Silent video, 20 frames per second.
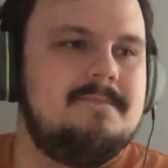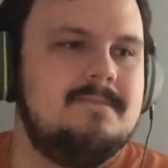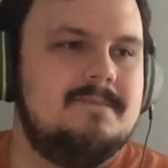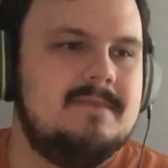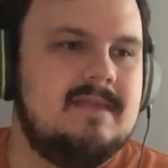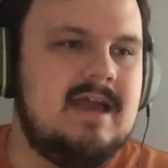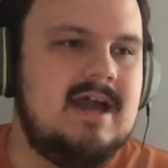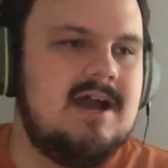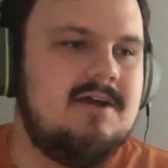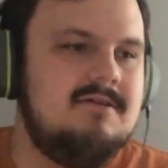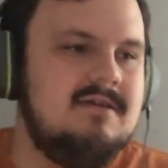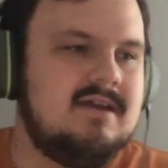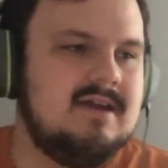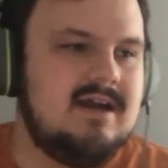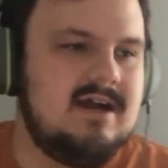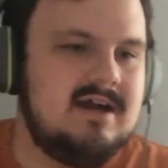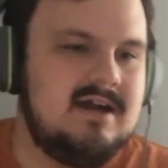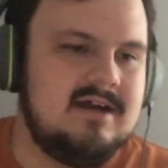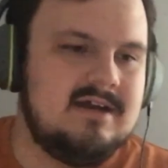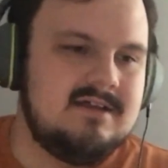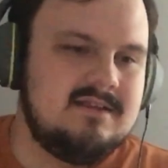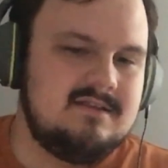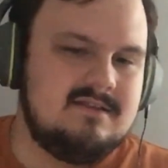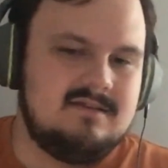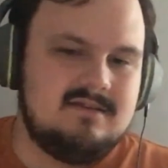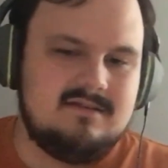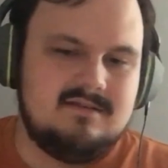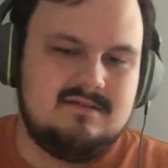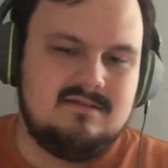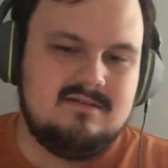Now we got
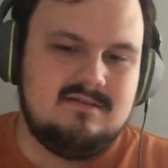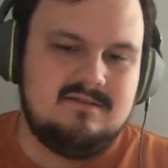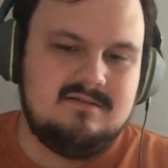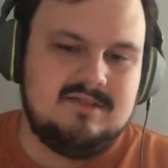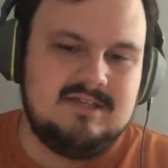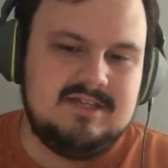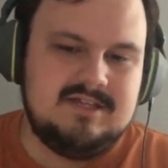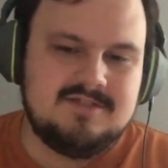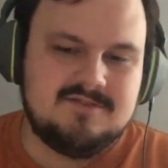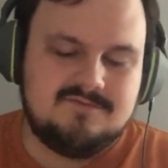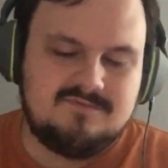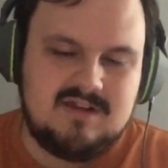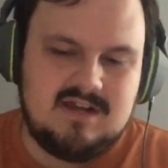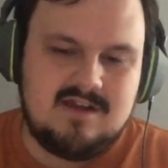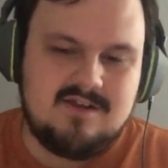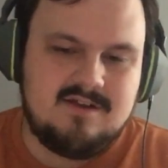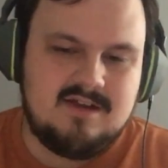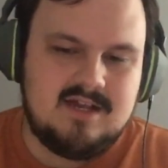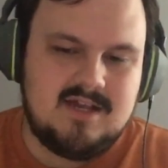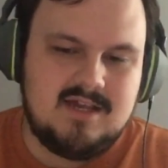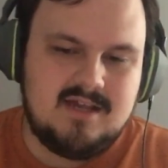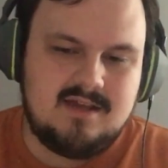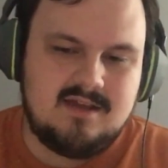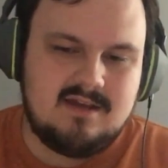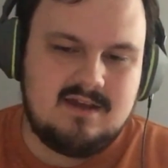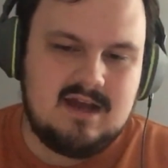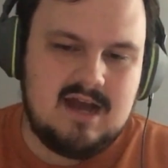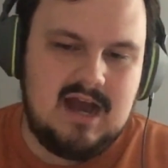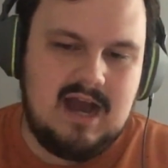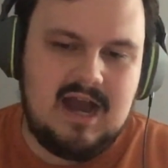these very
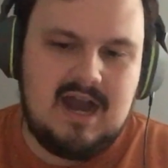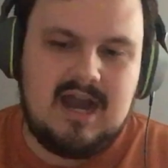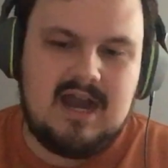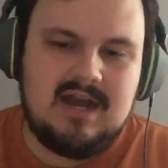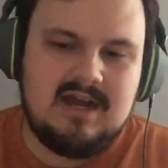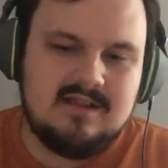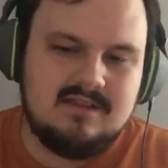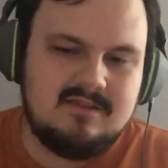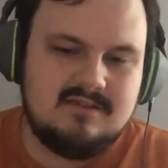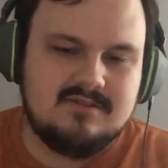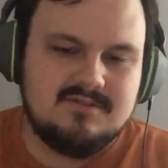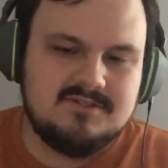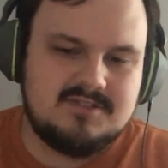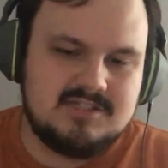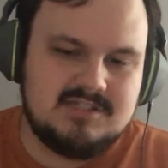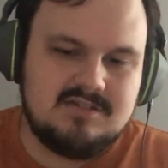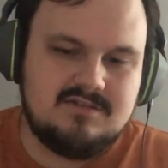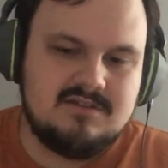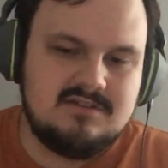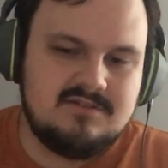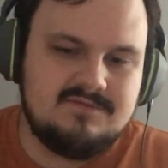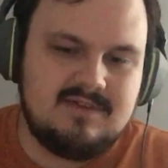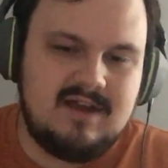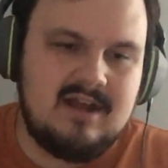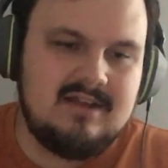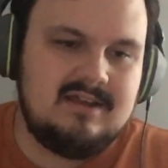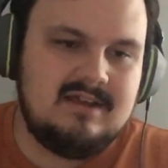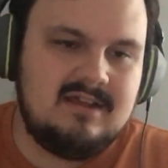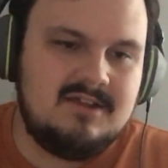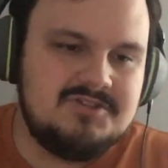odd conservative
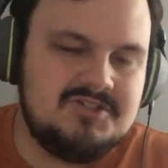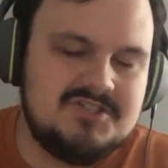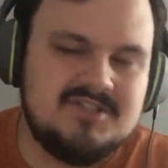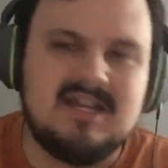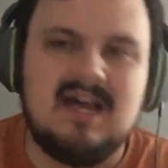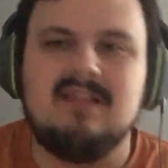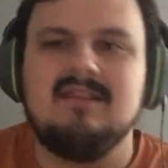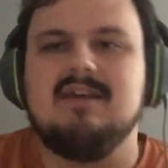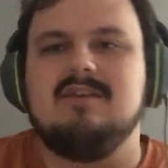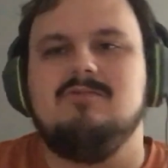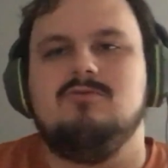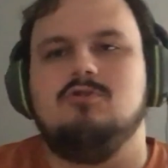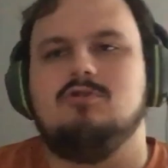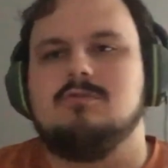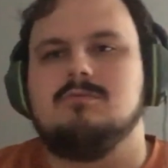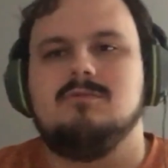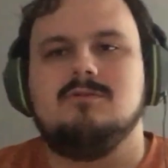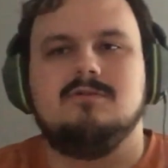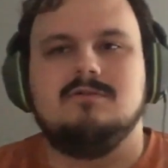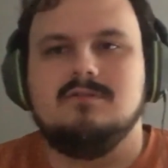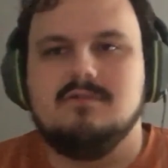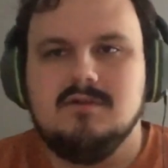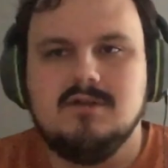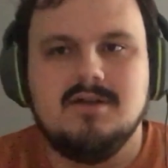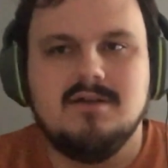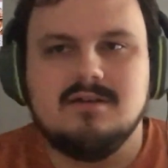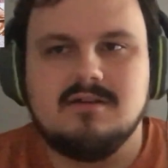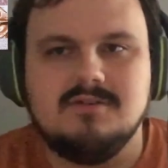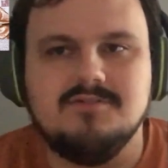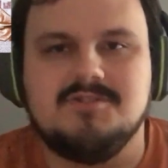ideologies, not like normal
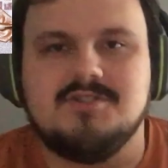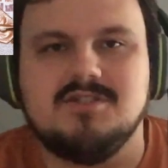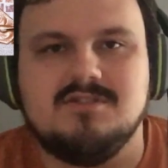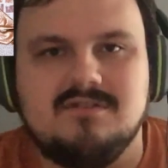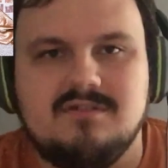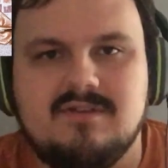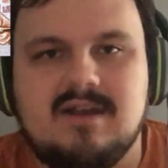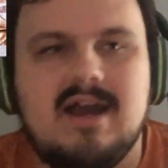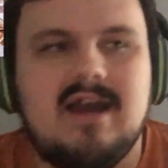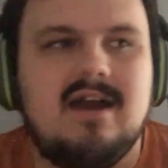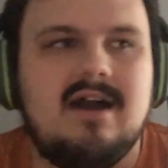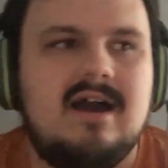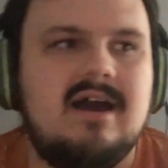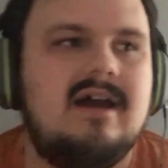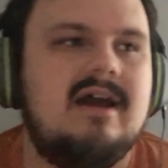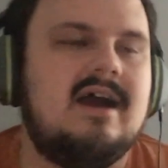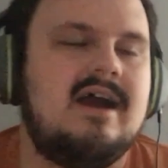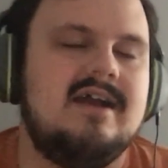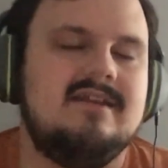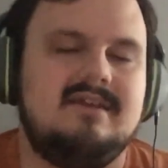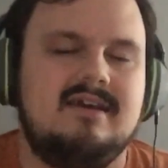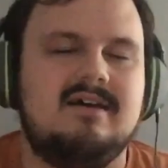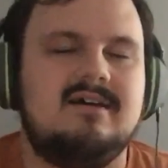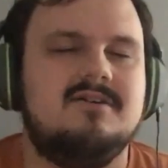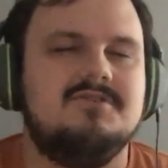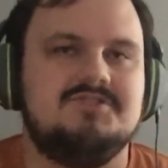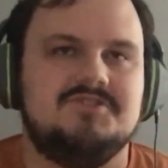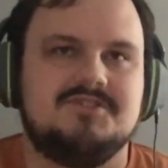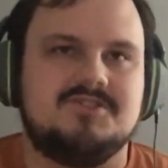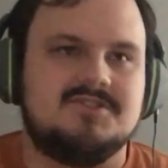conservative
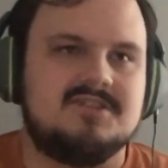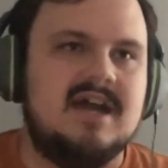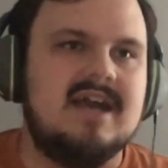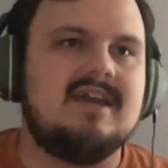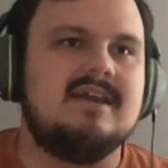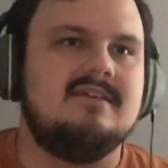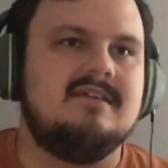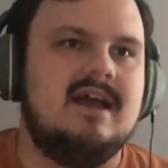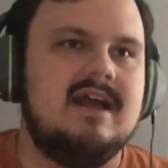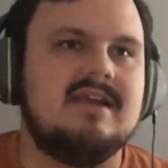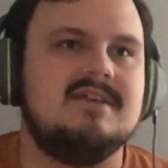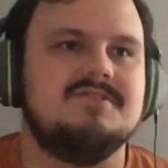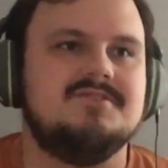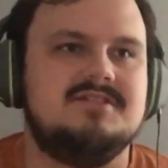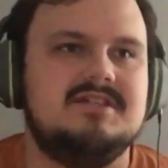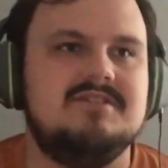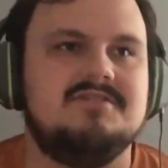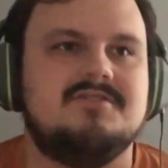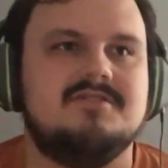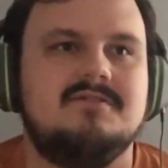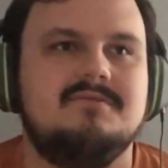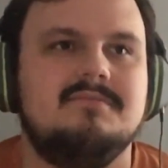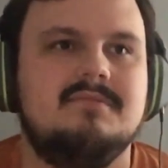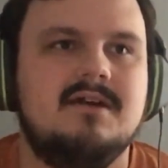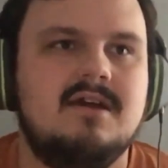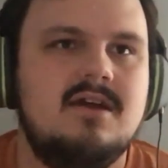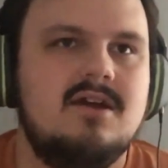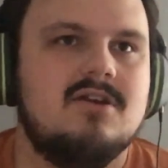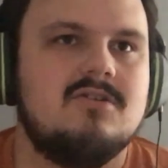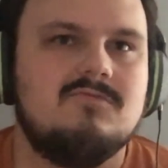ideologies, because I can see some
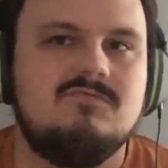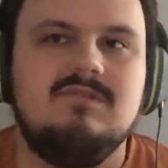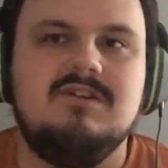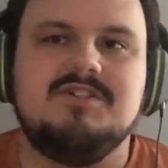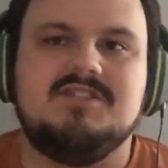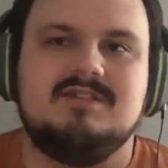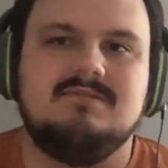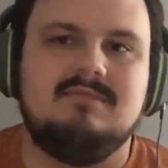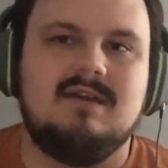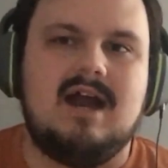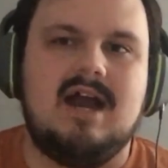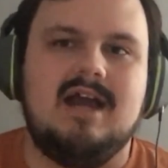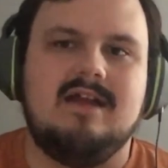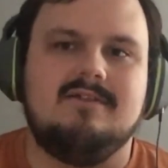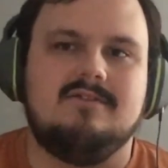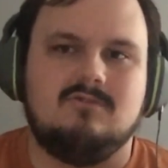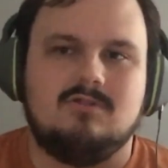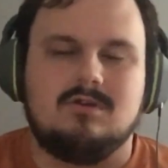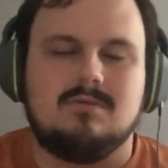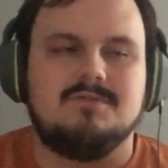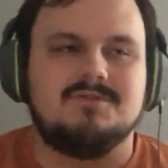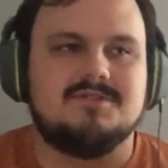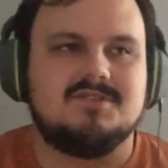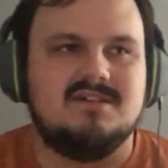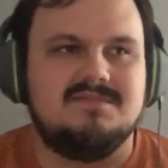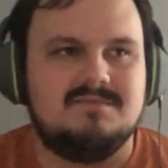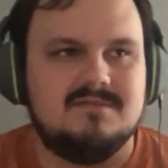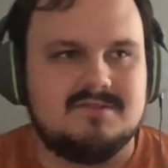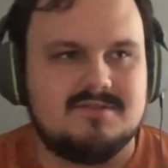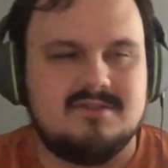reason behind the normal
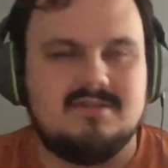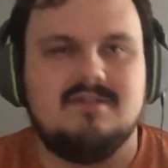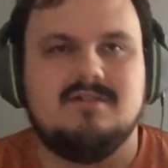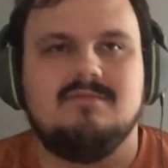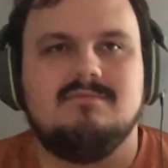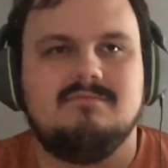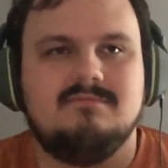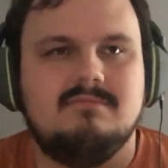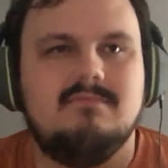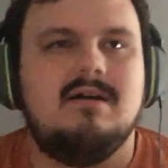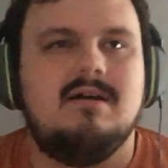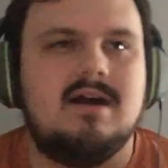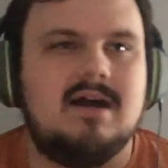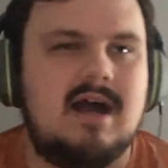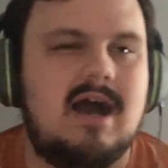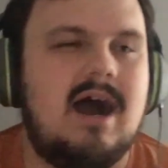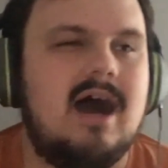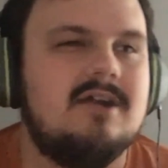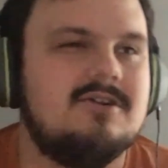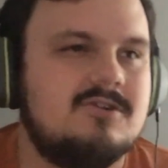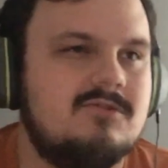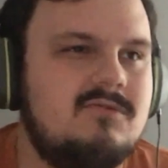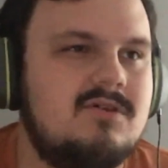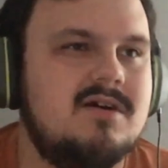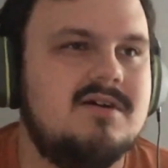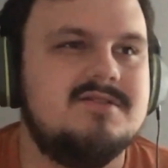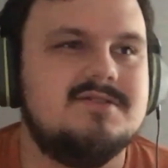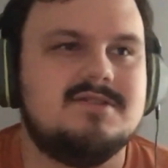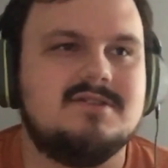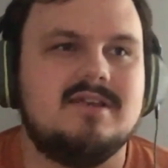stuff, but the odder
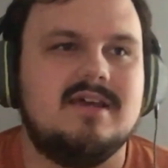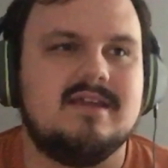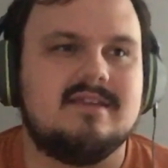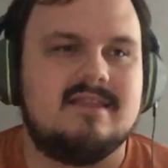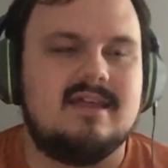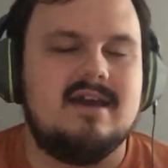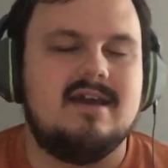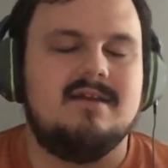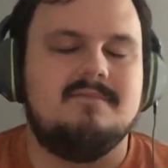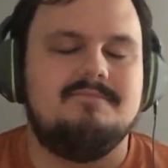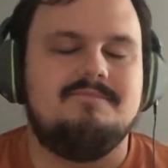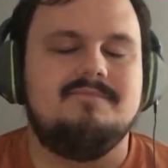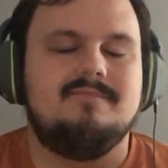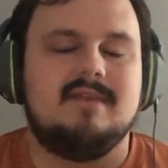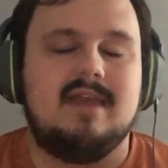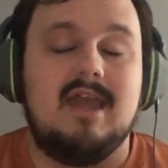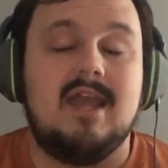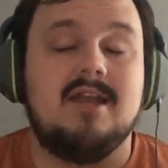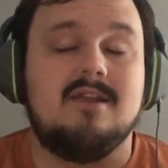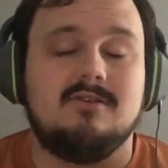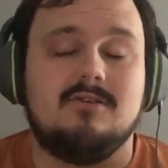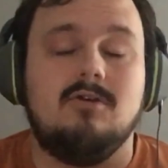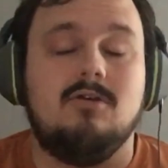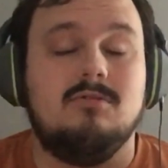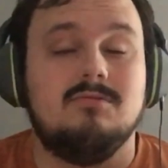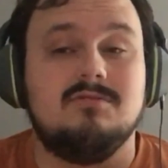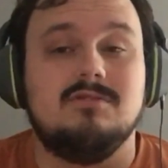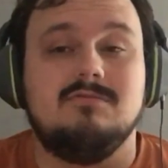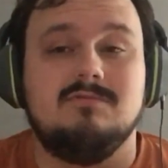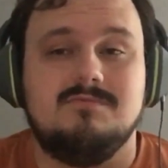ones like that Ann
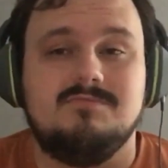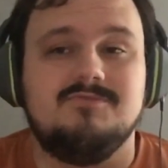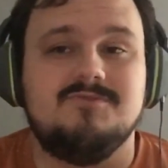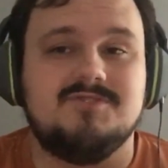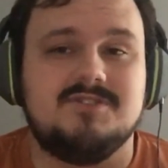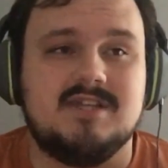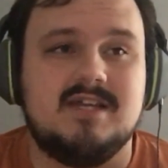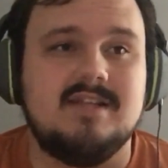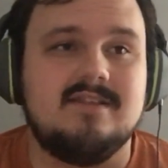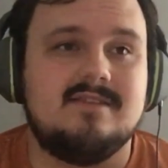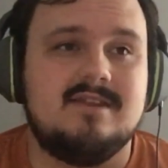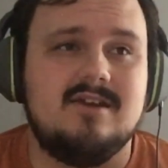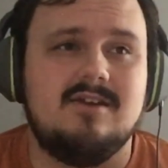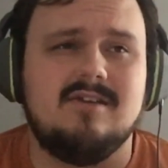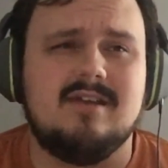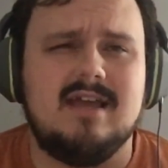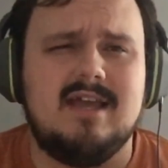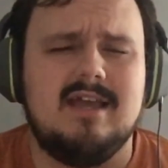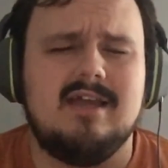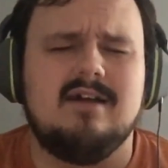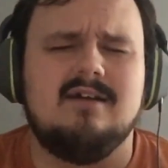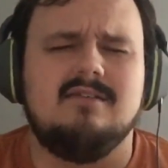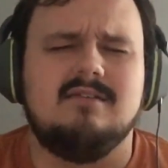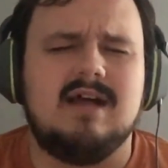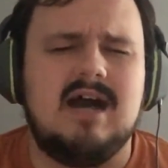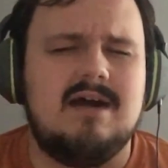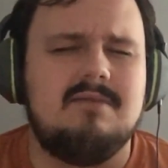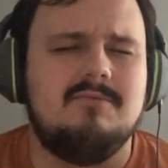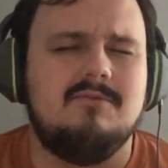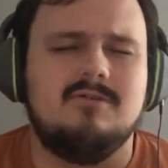Coulter would present that are getting a
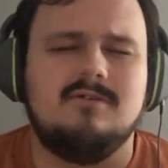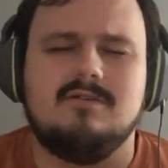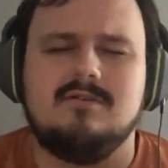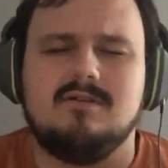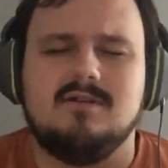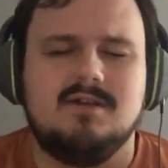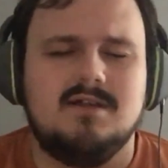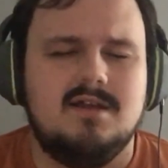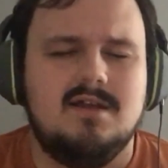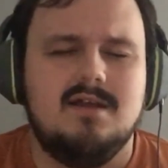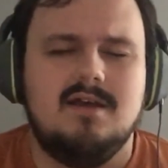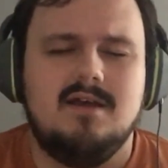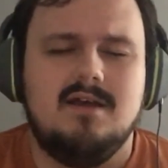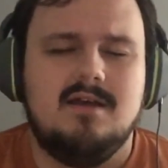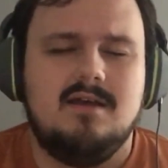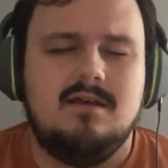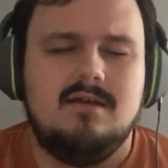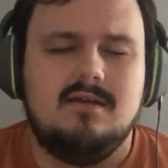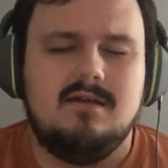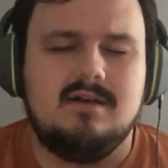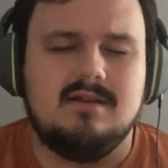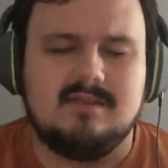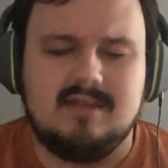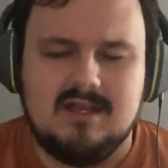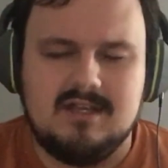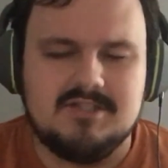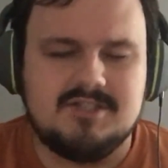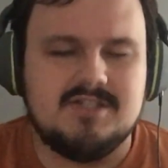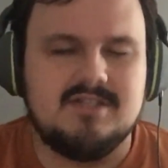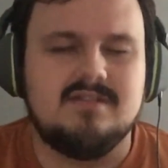lot more
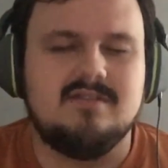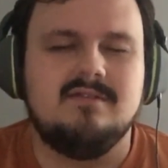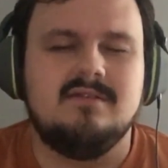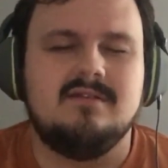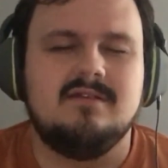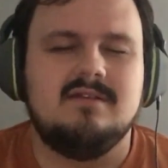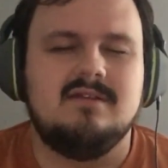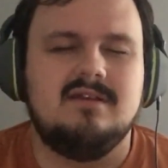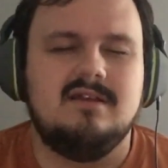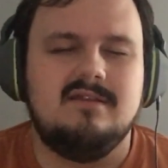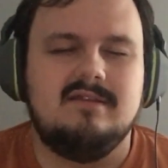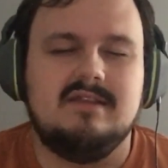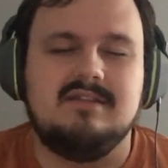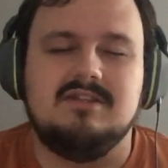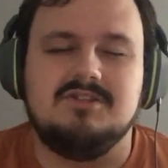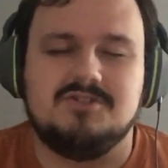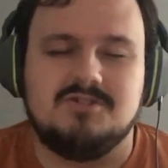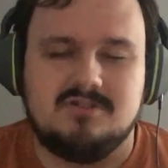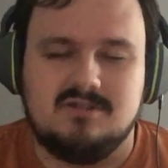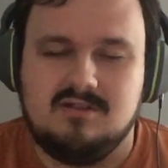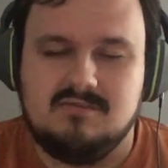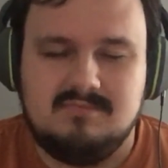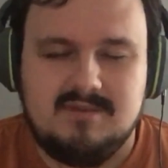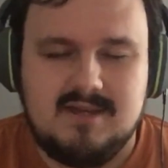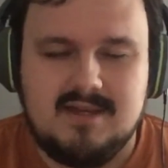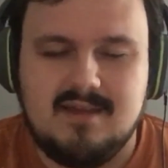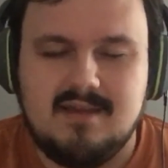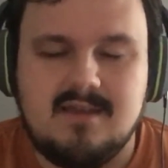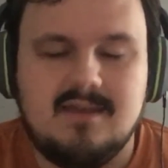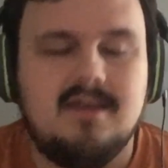attention than they should
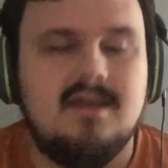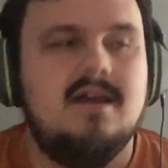be.